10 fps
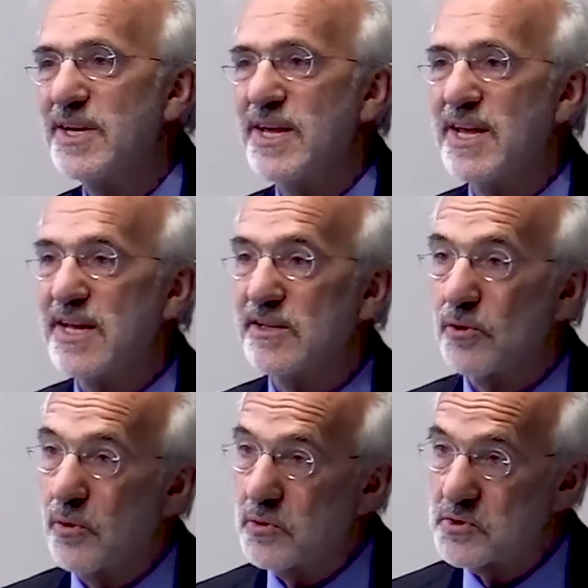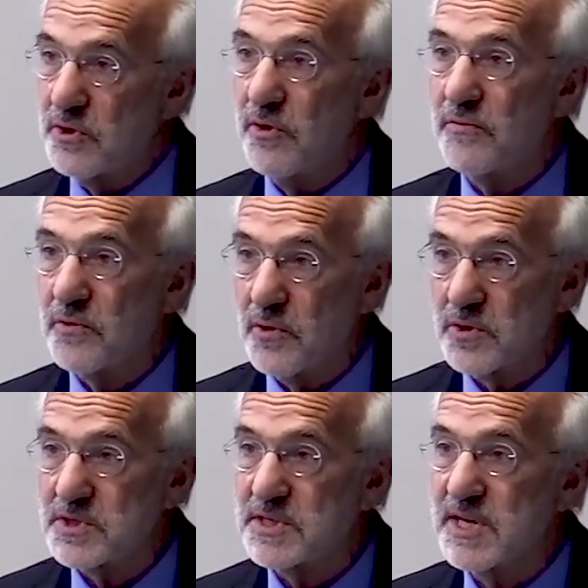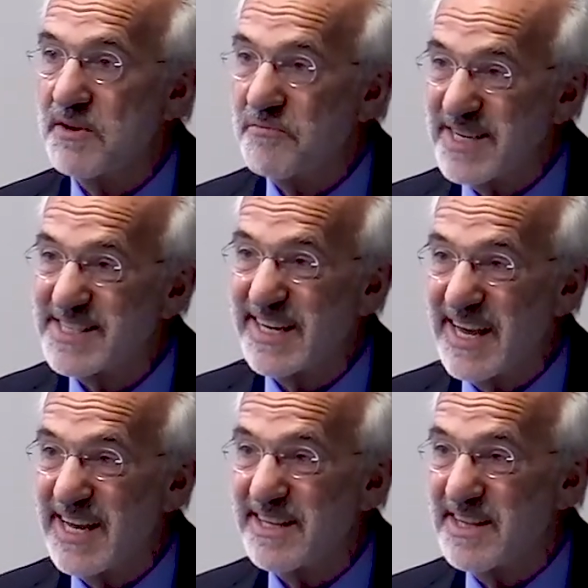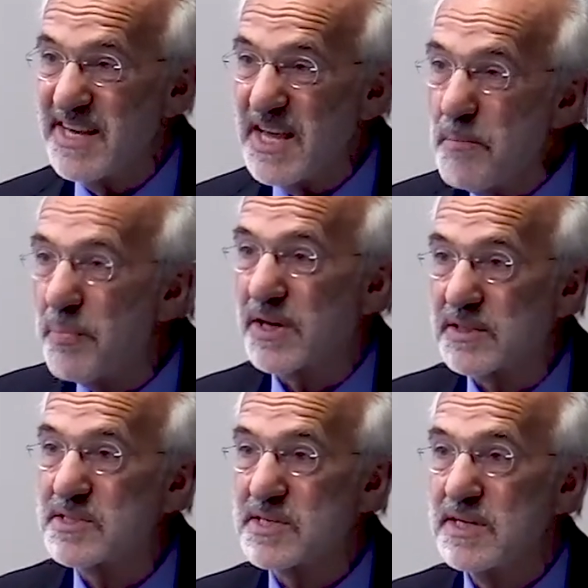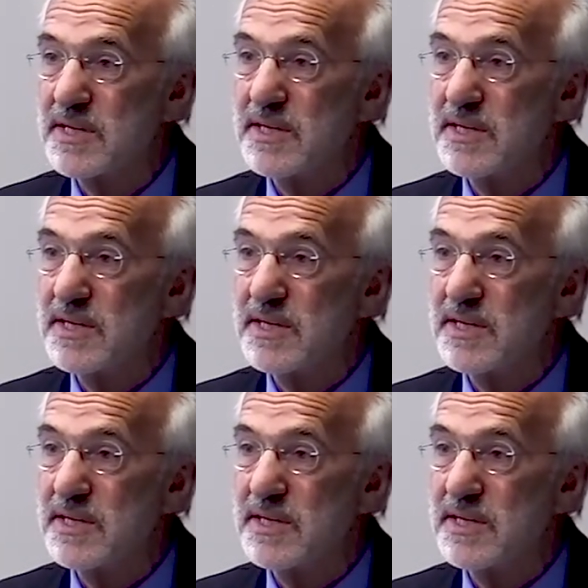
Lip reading: and also, of course, investigate the impacts,